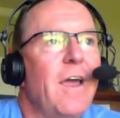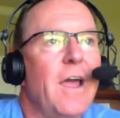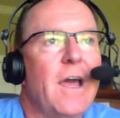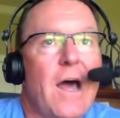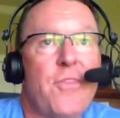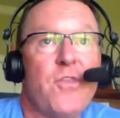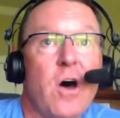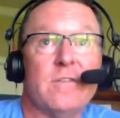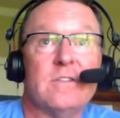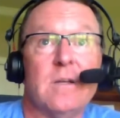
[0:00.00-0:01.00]
And I
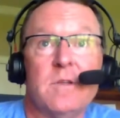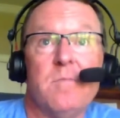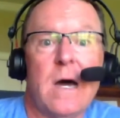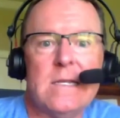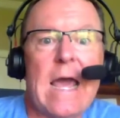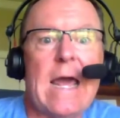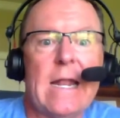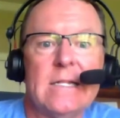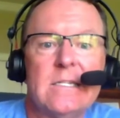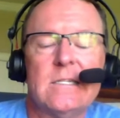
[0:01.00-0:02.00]
thought of something my
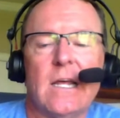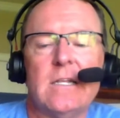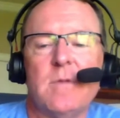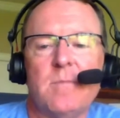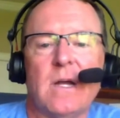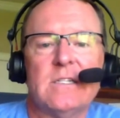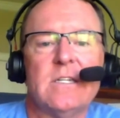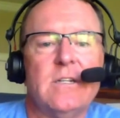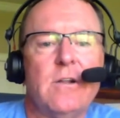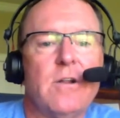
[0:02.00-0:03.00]
dad had said to me my
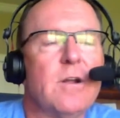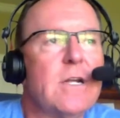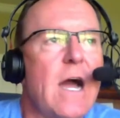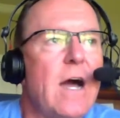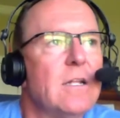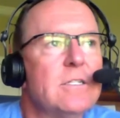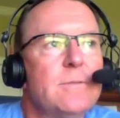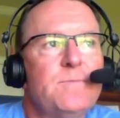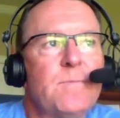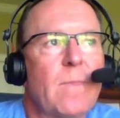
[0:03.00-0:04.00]
senior year in
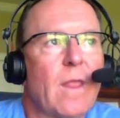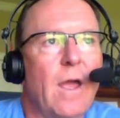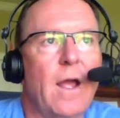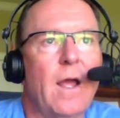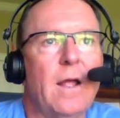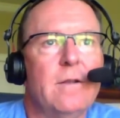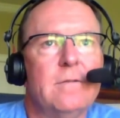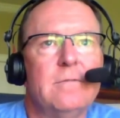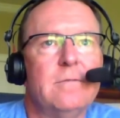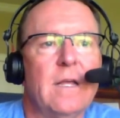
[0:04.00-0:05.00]
college. And
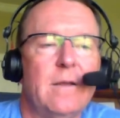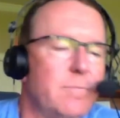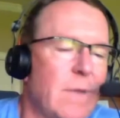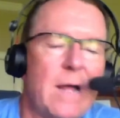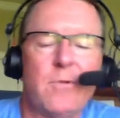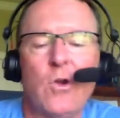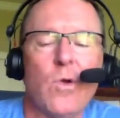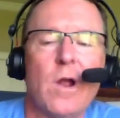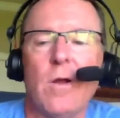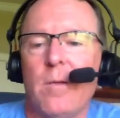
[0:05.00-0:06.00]
my
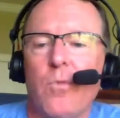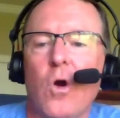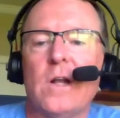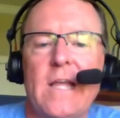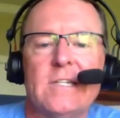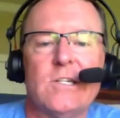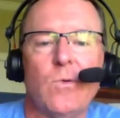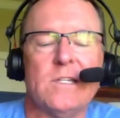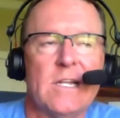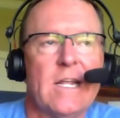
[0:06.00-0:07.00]
career
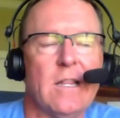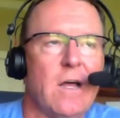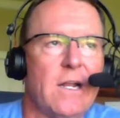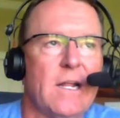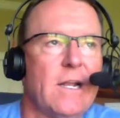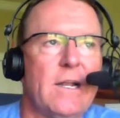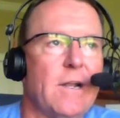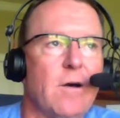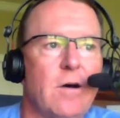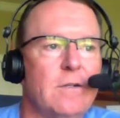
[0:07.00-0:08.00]
broadcasting-wise at Elon had
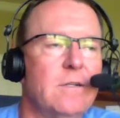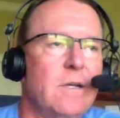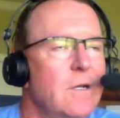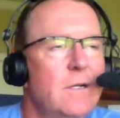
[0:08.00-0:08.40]
ended on